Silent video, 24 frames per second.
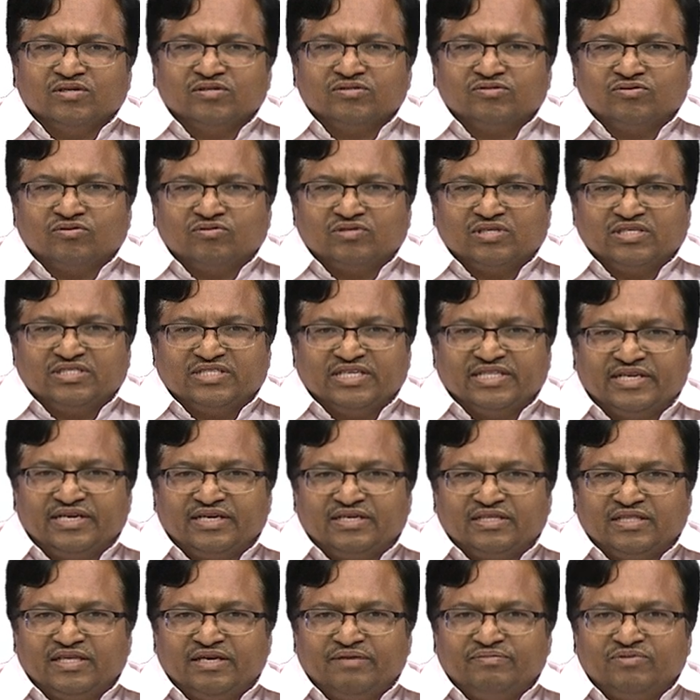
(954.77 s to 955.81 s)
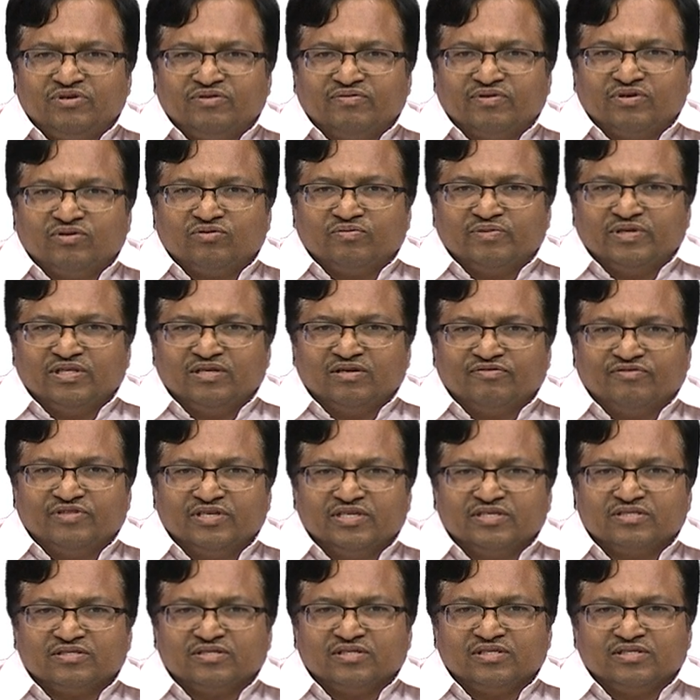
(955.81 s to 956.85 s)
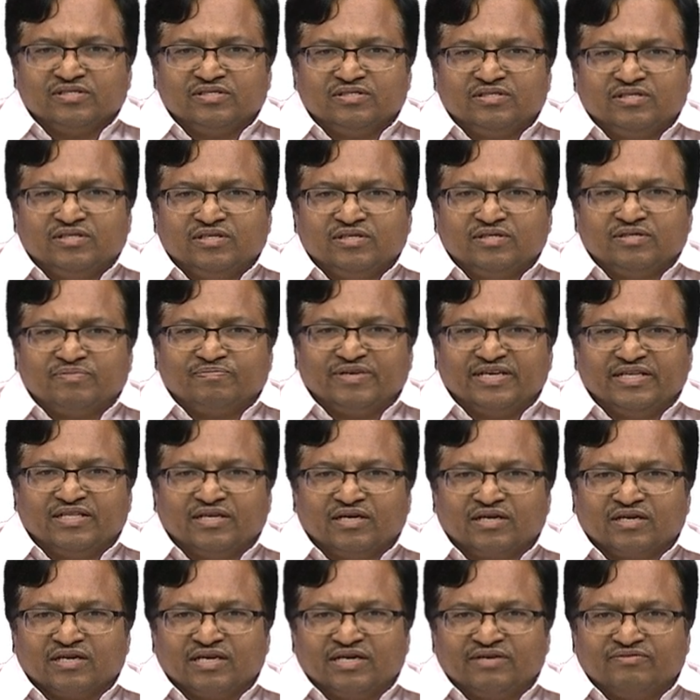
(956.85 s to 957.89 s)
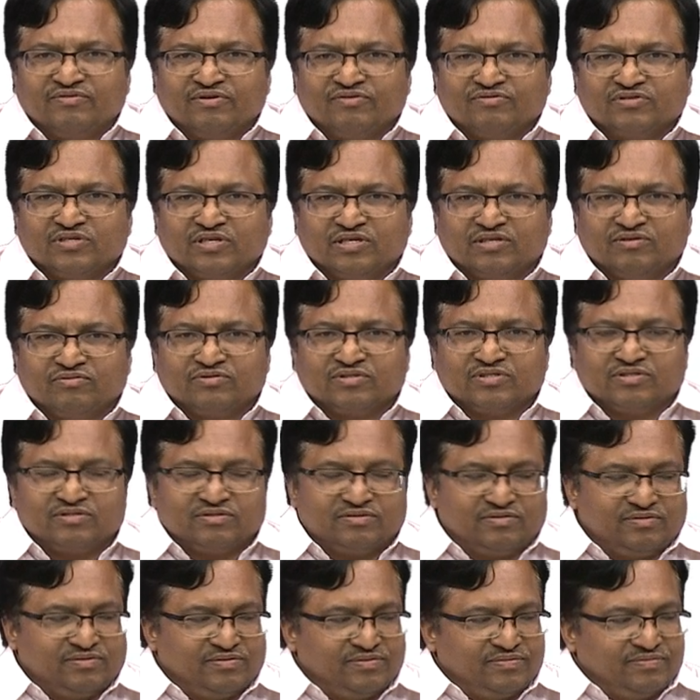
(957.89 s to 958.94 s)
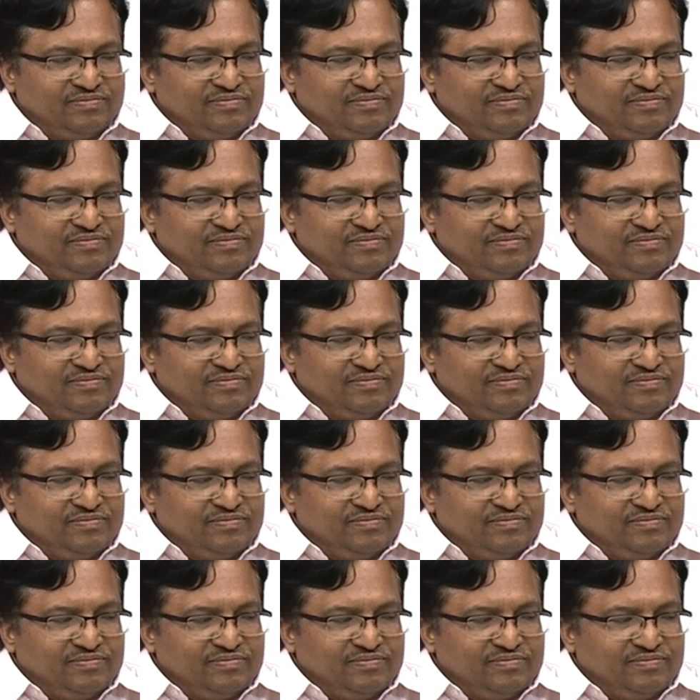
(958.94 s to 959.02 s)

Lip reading: So, the generic name given to many of these is the planar light wave circuits.